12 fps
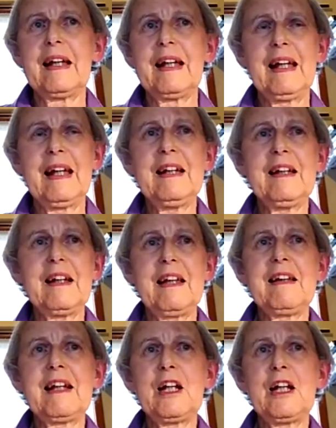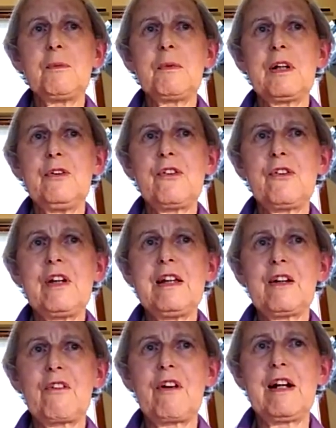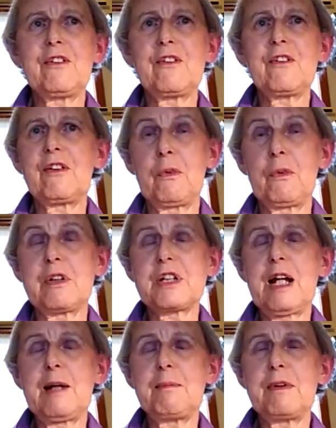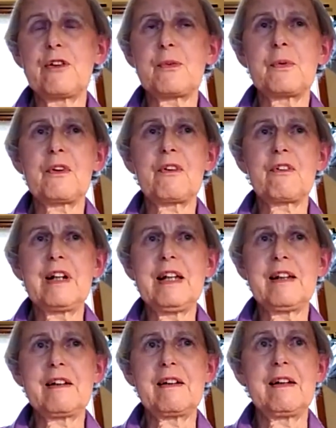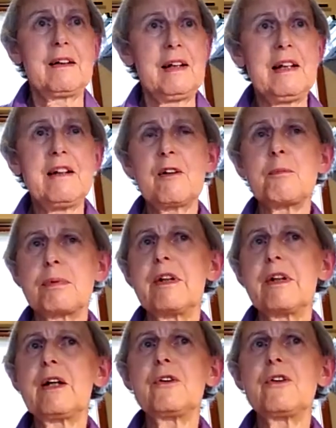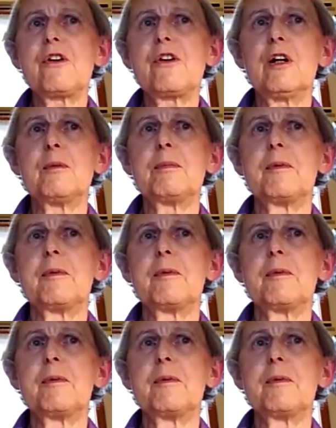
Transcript: And I think anyone who's seen the grounds that were established would agree that he did a pretty good job.